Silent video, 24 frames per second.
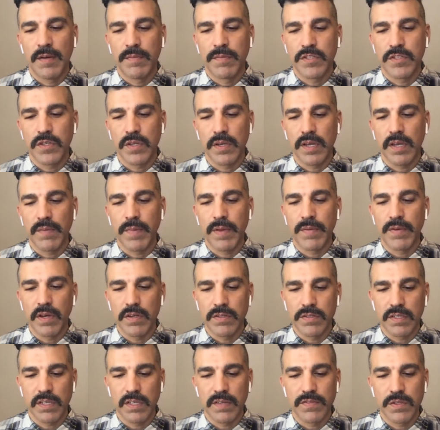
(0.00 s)
So it maybe
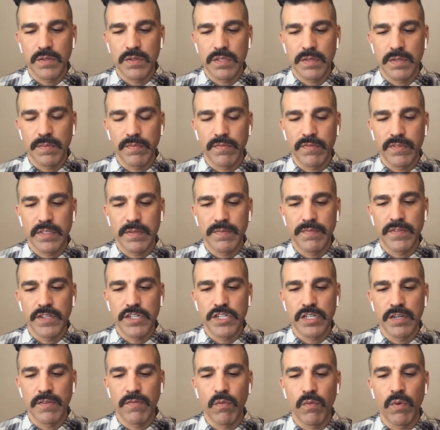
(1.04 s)
also gives you some
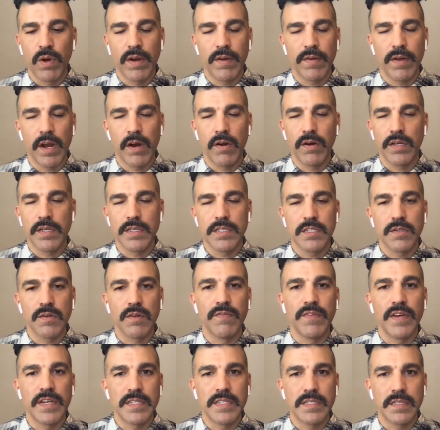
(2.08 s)
vision of what areas to
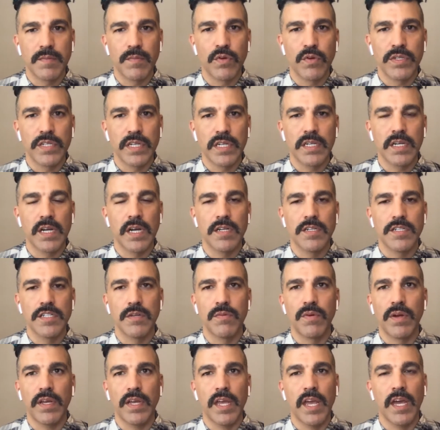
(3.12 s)
invest in more technology,
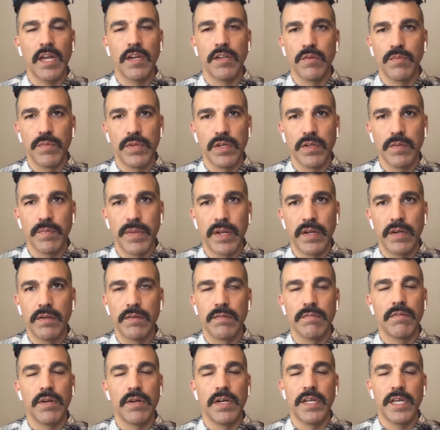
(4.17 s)
right? Can you build
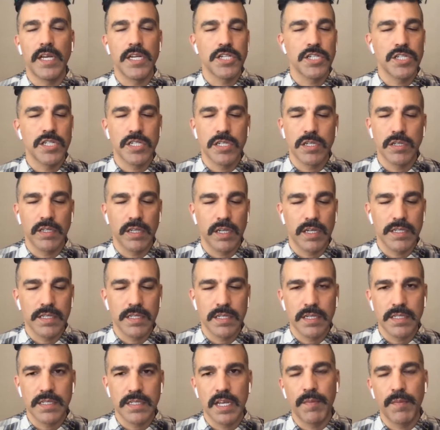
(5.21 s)
better radiation shielding, as
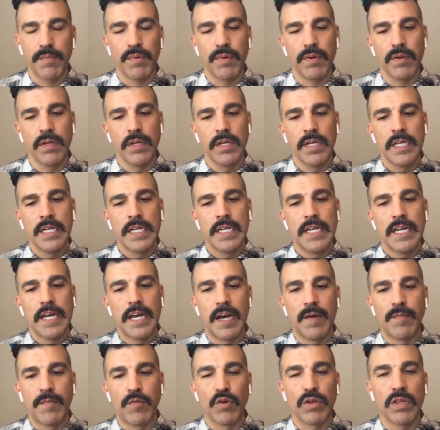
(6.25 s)
an example,
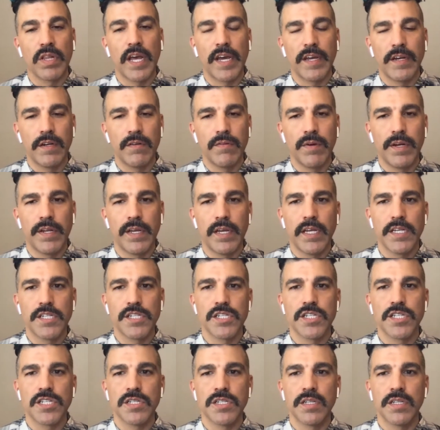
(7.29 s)
or lighter
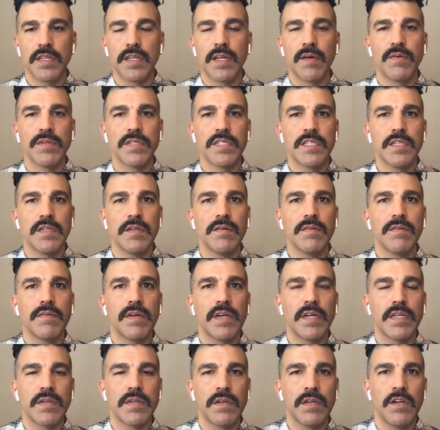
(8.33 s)
radiation shielding that would still
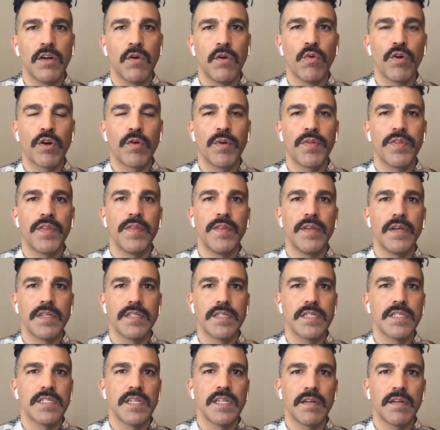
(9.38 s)
work within the
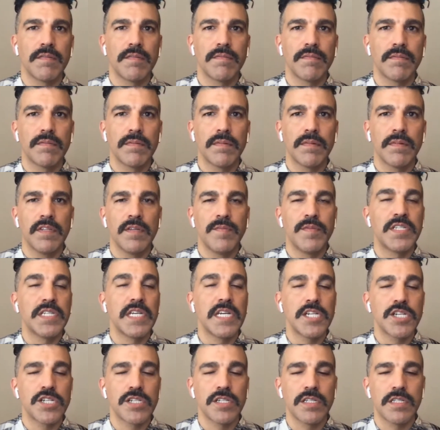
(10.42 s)
existing
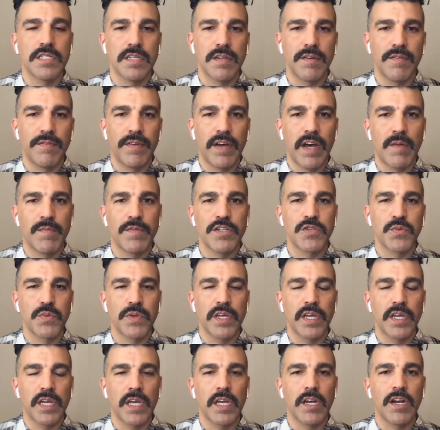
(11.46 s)
limitations of how much we
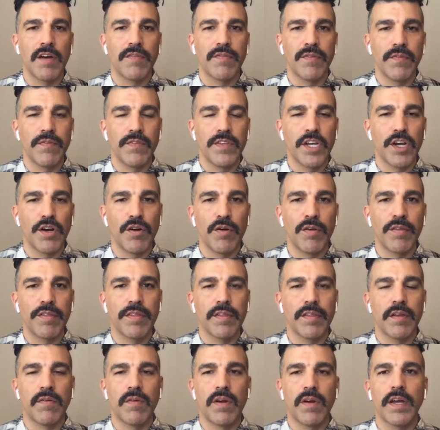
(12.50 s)
can get off of the Earth
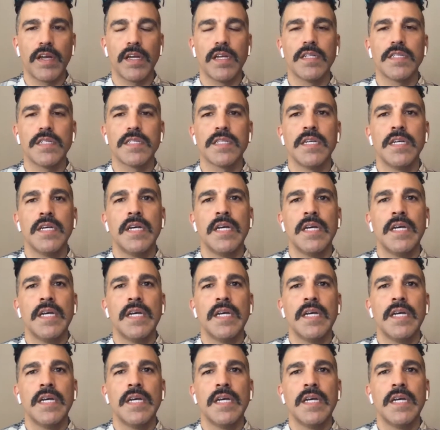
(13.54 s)
in rockets.